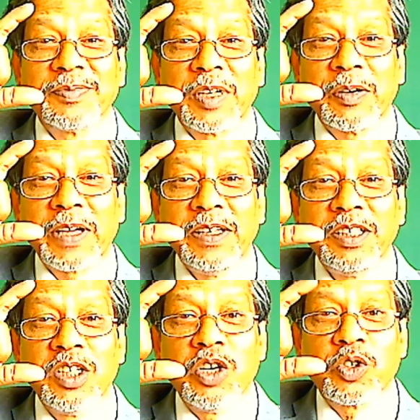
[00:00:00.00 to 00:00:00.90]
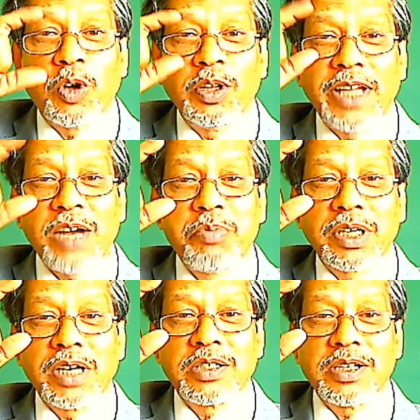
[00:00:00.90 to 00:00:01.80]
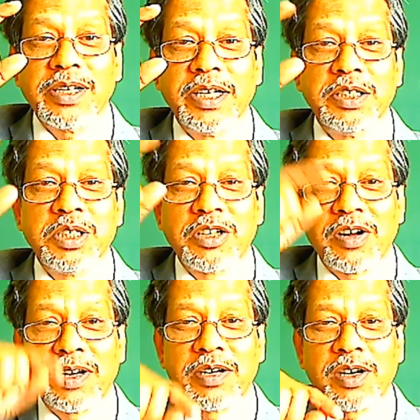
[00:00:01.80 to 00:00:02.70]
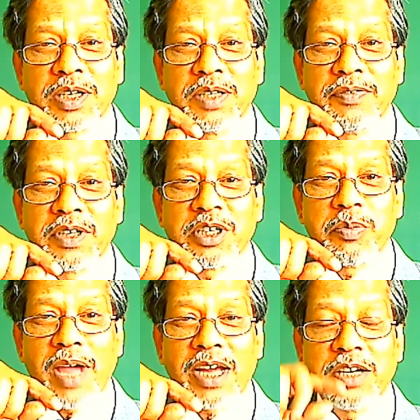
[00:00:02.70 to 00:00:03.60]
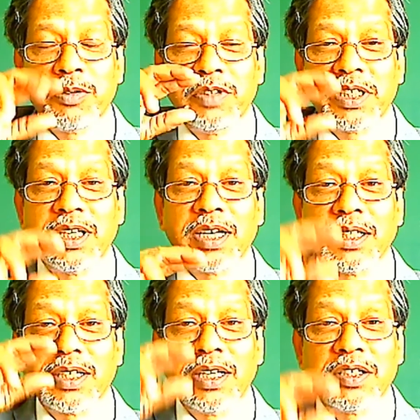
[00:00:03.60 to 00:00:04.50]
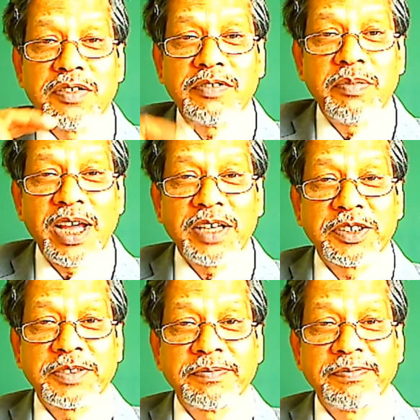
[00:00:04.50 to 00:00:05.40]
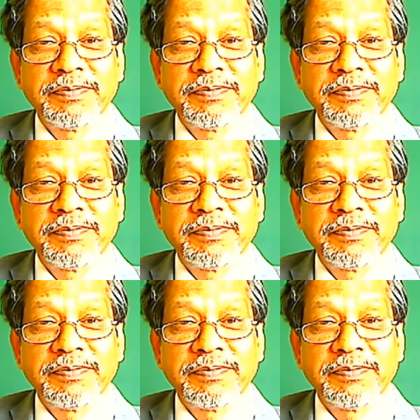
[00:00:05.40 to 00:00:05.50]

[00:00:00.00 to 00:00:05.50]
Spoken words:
Okay, so all that potential energy got converted back into the kinetic energy of the mass.